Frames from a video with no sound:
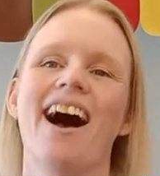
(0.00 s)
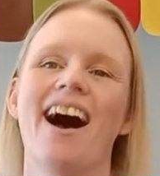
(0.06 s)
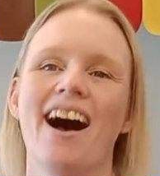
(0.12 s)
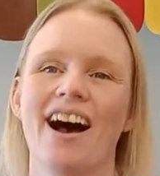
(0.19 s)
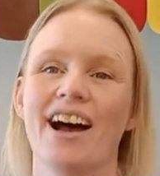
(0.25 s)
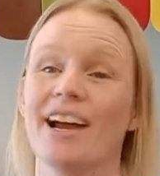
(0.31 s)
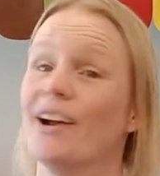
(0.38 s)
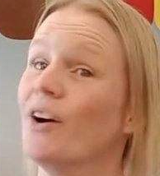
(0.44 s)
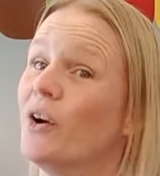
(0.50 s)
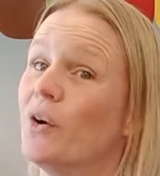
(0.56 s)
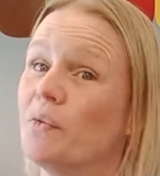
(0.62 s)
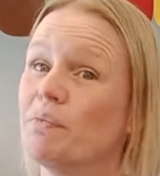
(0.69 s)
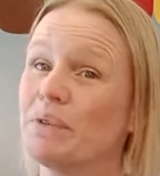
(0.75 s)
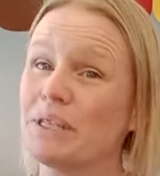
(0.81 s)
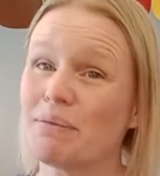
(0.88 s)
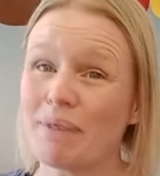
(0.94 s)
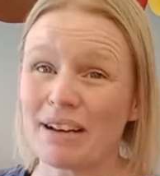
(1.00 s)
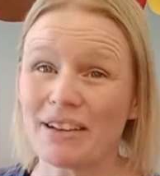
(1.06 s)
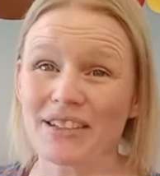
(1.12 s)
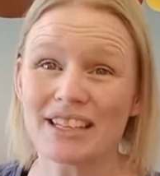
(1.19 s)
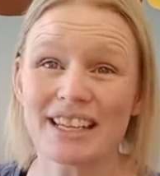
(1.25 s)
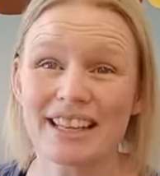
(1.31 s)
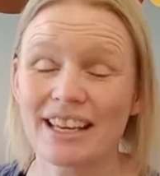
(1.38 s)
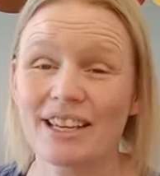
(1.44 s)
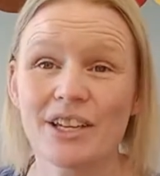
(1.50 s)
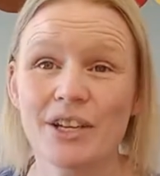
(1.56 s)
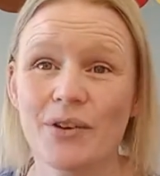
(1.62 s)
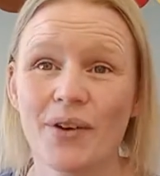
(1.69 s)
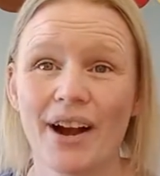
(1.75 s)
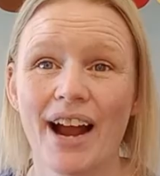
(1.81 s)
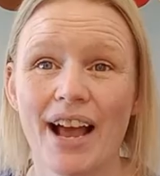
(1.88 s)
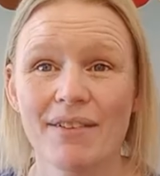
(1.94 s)
I hope especially that
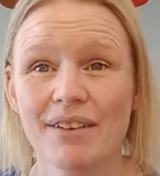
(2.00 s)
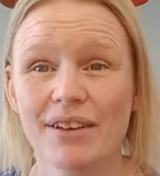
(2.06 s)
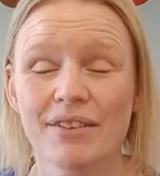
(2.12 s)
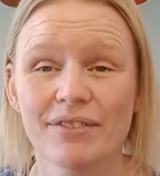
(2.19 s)
you are having